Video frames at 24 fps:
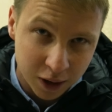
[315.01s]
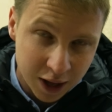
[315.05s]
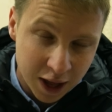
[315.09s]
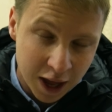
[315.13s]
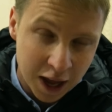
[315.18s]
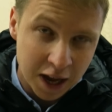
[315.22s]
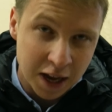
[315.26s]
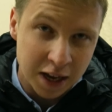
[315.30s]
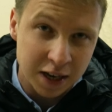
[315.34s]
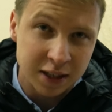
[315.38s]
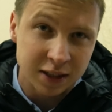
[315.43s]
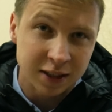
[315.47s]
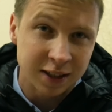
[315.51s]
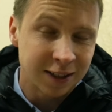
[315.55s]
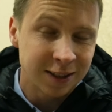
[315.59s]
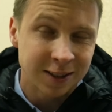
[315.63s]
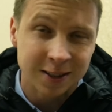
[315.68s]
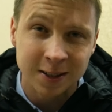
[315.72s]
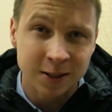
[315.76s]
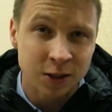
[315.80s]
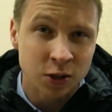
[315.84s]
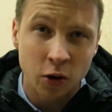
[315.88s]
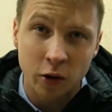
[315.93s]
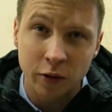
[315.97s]
And this
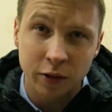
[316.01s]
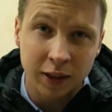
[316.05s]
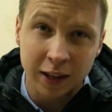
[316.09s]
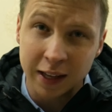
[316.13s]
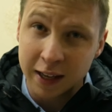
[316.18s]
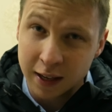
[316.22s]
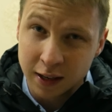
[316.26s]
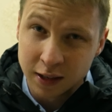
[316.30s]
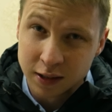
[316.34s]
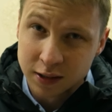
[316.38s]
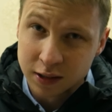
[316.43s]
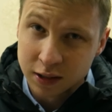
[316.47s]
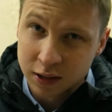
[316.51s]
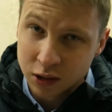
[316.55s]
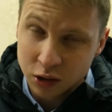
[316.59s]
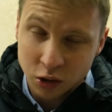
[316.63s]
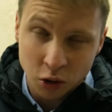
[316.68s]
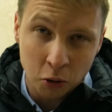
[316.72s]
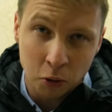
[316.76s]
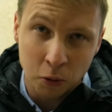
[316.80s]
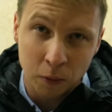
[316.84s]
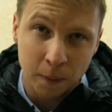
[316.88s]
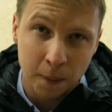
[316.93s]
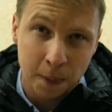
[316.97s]
is not the end.
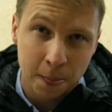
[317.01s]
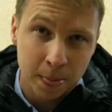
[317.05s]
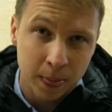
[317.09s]
No,